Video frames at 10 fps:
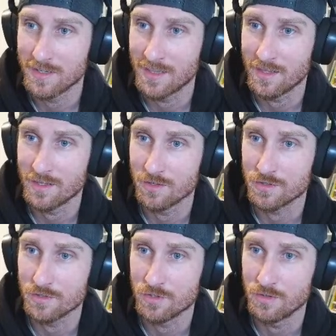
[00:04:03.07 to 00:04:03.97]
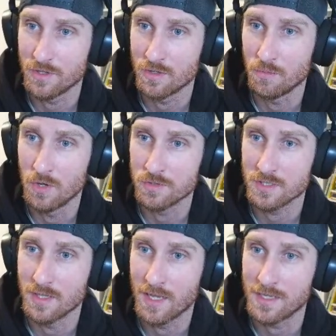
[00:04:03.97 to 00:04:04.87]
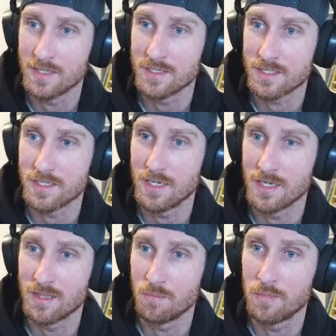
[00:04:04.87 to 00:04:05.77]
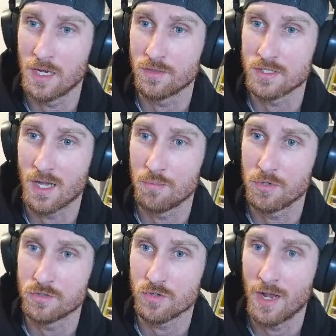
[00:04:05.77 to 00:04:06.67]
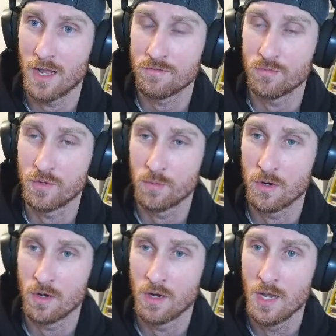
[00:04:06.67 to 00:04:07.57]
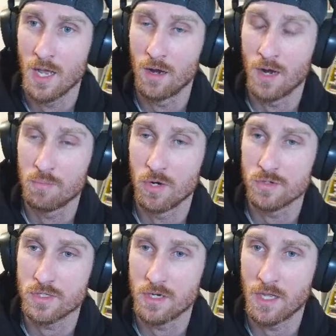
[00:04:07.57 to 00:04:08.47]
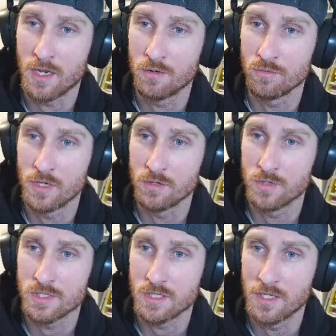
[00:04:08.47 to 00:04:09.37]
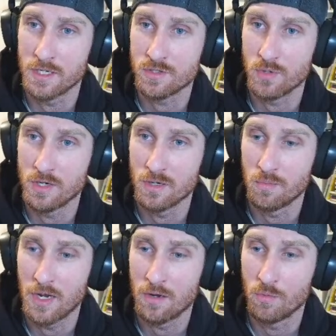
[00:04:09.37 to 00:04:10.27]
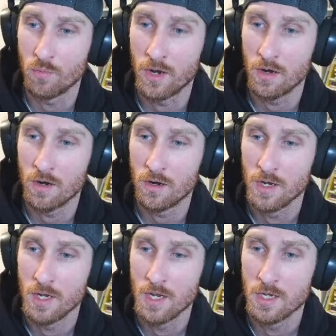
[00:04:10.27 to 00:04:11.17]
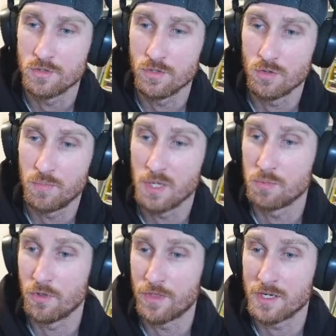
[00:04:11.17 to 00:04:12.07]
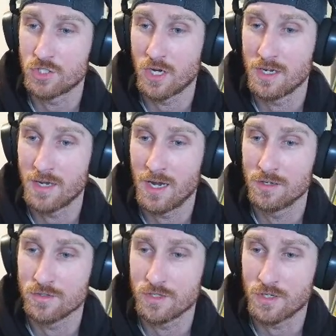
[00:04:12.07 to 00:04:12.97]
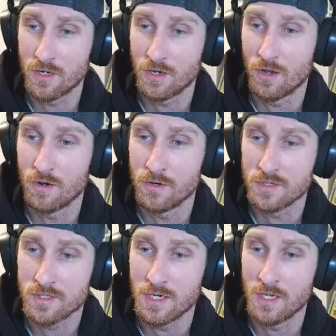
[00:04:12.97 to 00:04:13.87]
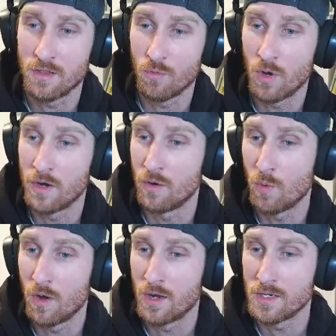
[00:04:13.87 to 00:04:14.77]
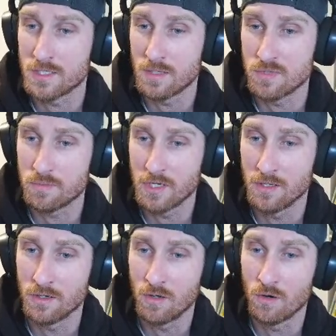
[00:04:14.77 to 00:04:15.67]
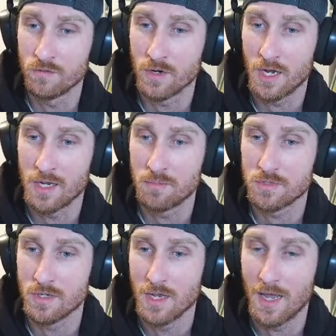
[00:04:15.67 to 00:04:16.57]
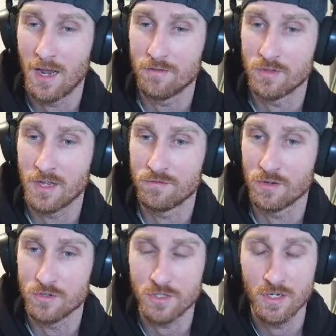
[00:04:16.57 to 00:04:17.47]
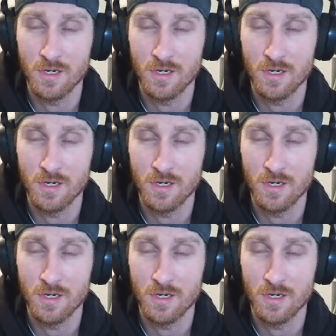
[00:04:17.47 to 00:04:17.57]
I think those are 2 that you'll most likely see at the top of your draft. I posted a reel recently and tweeted about where do people think Jaden Daniels is going to go? Is he the 101? He seems to be a little overhyped after that first year.